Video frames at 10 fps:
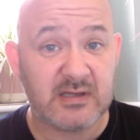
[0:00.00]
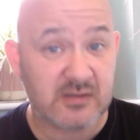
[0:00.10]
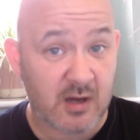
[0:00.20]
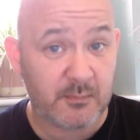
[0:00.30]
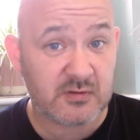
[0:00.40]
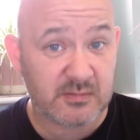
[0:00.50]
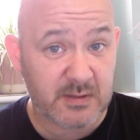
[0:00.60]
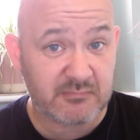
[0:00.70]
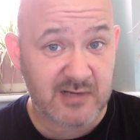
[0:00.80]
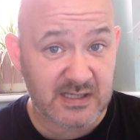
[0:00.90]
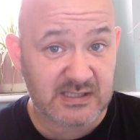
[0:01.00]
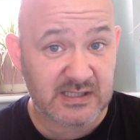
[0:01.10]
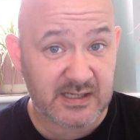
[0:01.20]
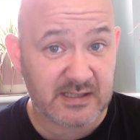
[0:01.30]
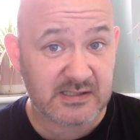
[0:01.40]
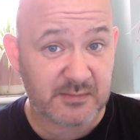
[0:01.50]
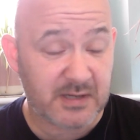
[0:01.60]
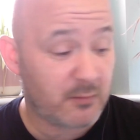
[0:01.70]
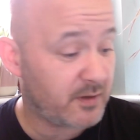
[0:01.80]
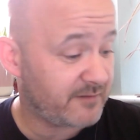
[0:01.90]
so I must have been pretty serious
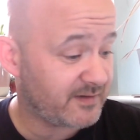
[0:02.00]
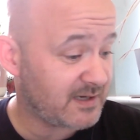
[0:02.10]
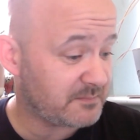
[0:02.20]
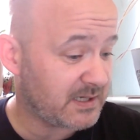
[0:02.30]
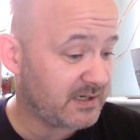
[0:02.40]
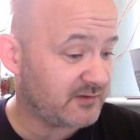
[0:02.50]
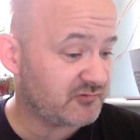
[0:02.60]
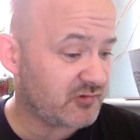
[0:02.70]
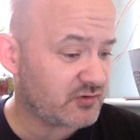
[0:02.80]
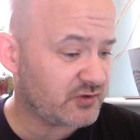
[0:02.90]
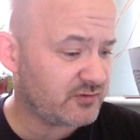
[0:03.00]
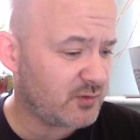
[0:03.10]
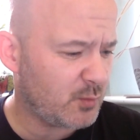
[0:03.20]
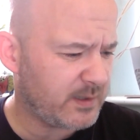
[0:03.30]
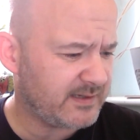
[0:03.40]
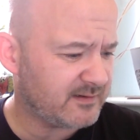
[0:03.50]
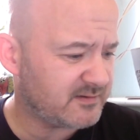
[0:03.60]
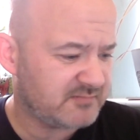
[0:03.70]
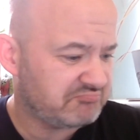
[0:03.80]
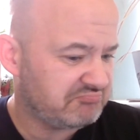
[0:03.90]
about whatever that meant. Instruction or weakness?